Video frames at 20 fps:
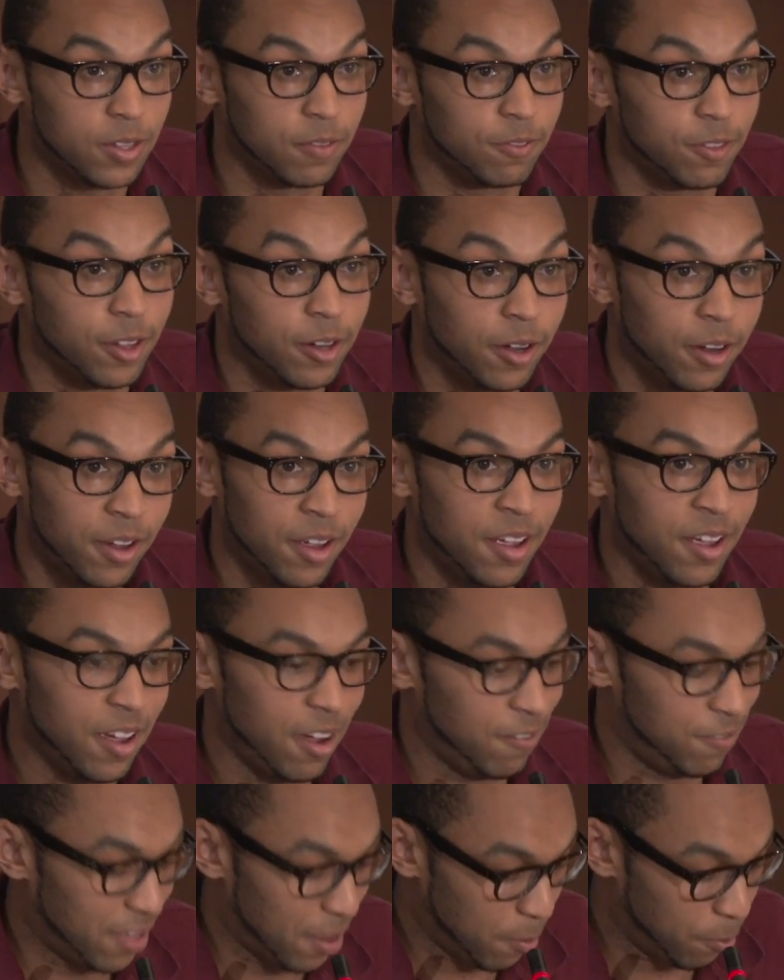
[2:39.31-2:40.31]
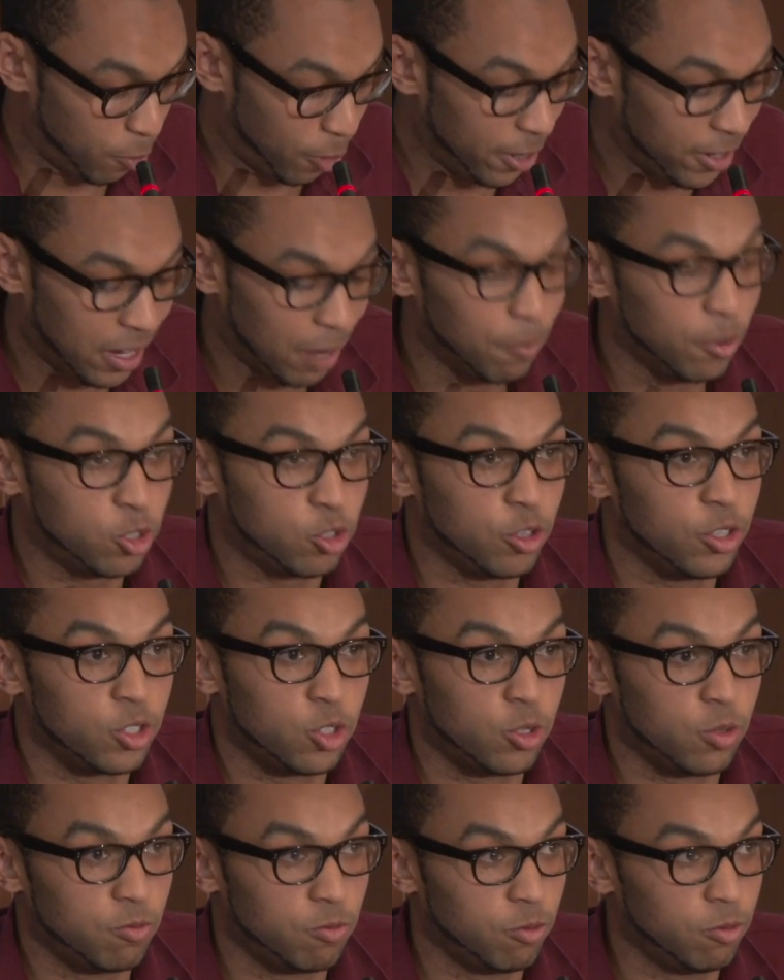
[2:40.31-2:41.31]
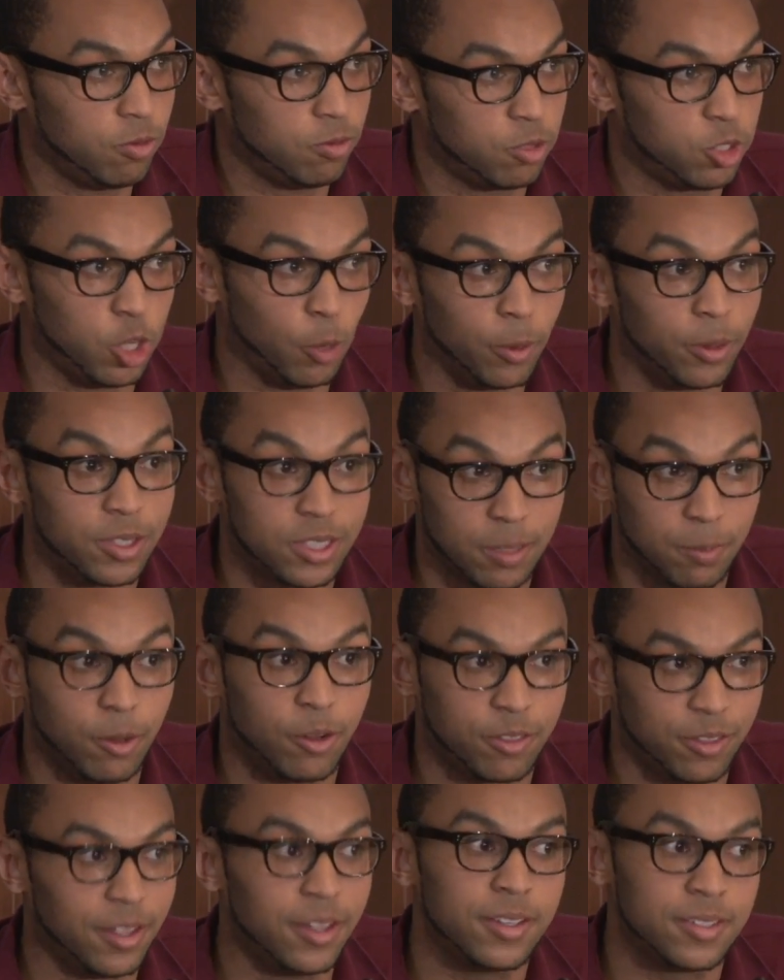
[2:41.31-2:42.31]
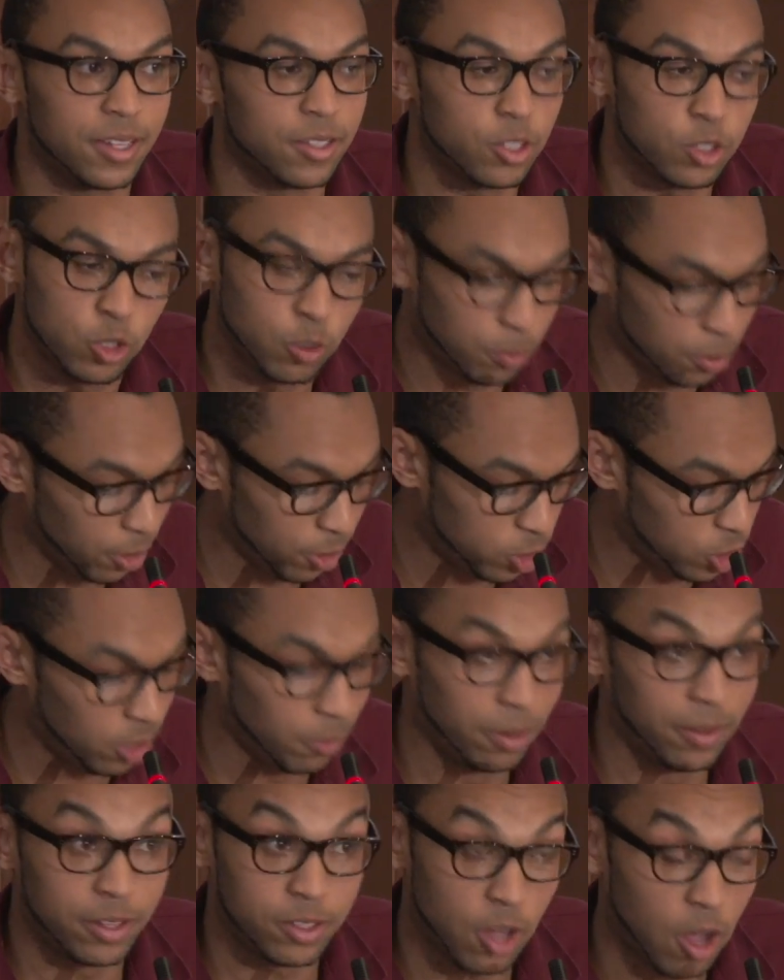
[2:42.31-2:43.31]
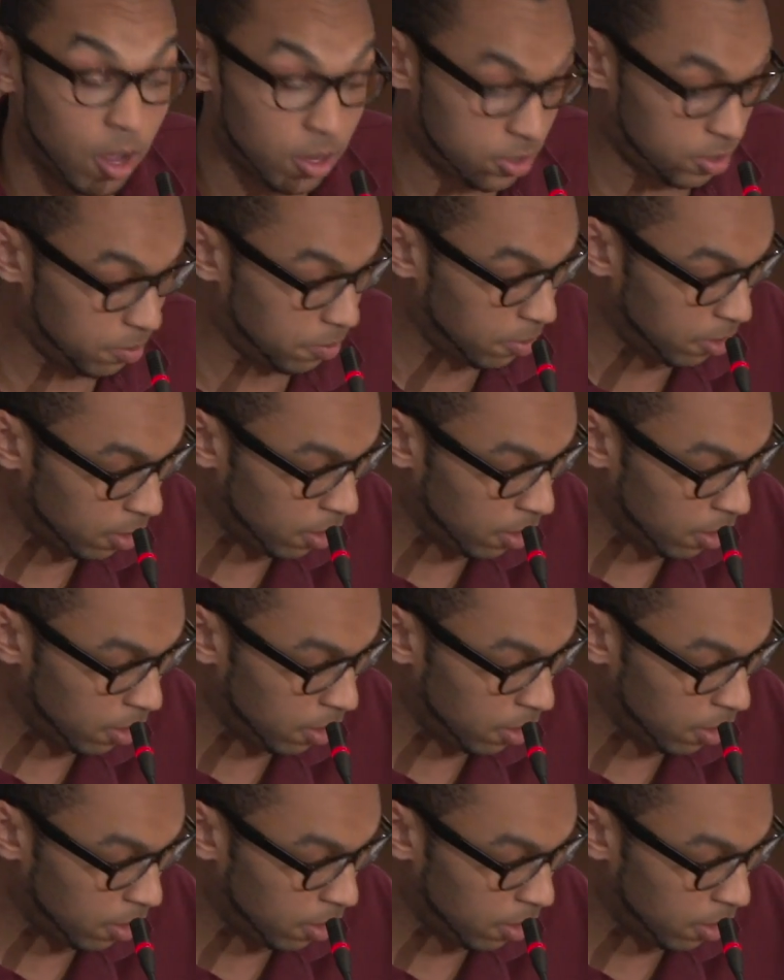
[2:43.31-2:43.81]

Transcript: If that if their brain chemistry is showing similar things, that's super legitimate. That's awesome.